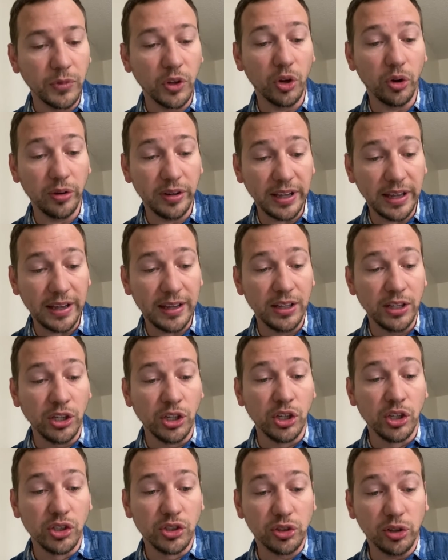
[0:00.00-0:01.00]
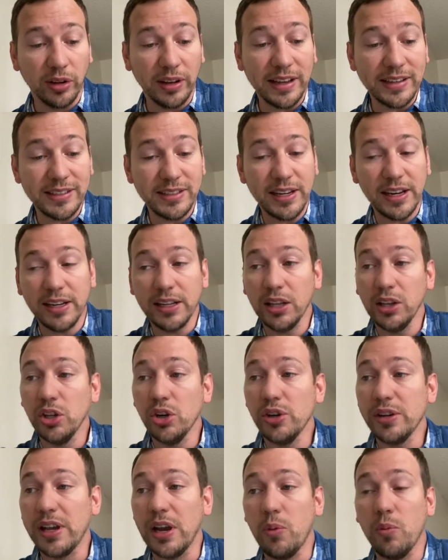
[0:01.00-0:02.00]
Okay, so let's take a
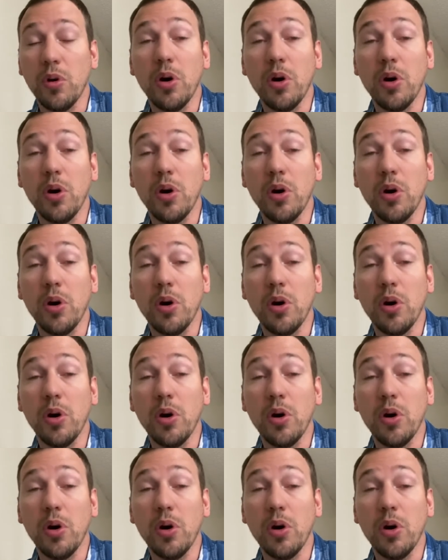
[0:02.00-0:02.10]
look at